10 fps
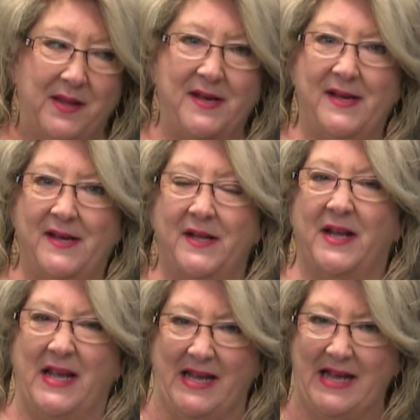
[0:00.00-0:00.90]
This is
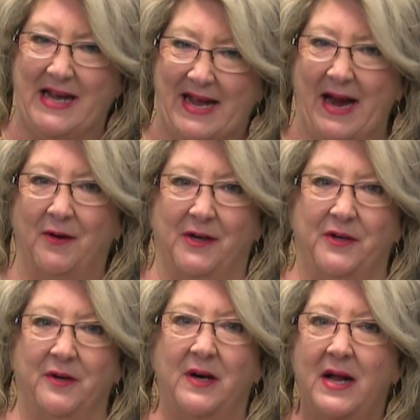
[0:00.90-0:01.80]
the key
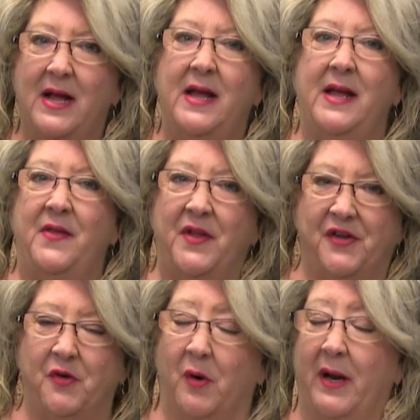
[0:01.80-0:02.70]
character in
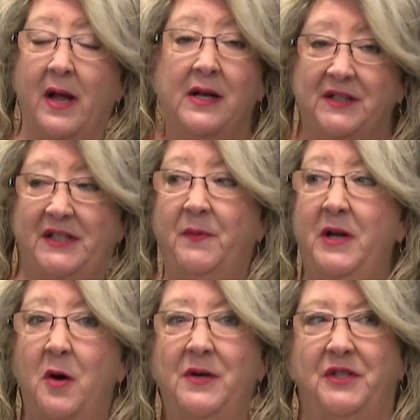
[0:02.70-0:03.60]
this story. See,
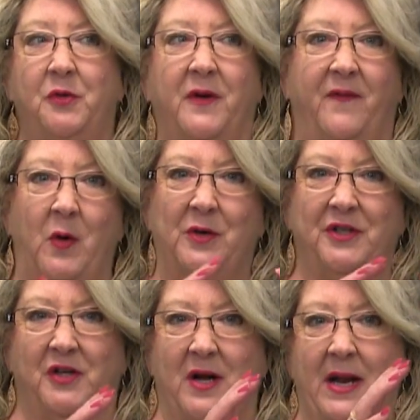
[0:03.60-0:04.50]
we always sort of
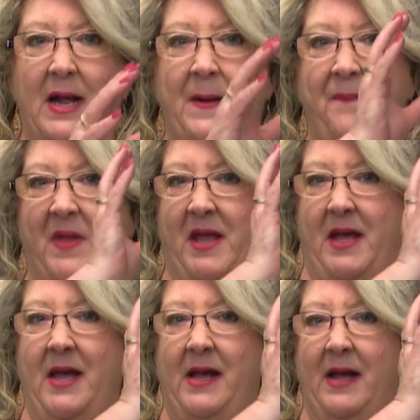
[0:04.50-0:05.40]
focus on
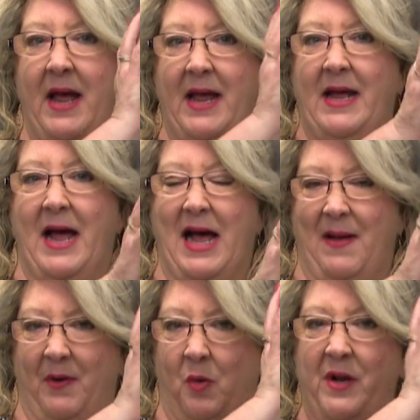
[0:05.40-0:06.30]
King
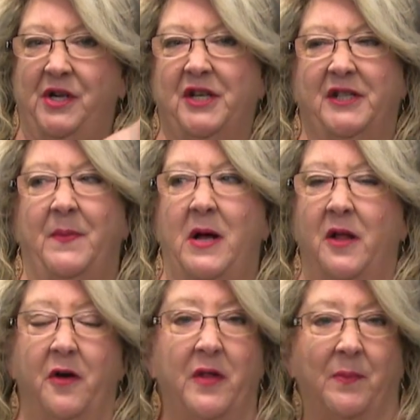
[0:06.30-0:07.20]
Ahab and Queen
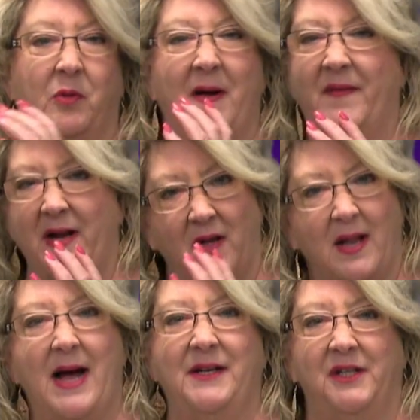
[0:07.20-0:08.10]
Jezebel and on the prophet
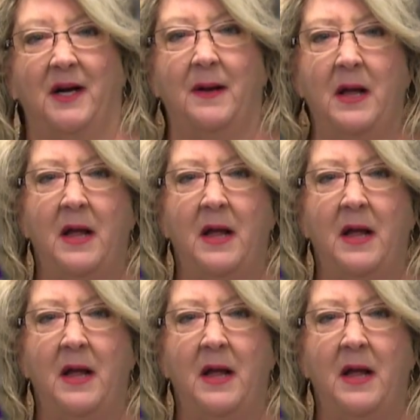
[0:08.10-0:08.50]
Elijah.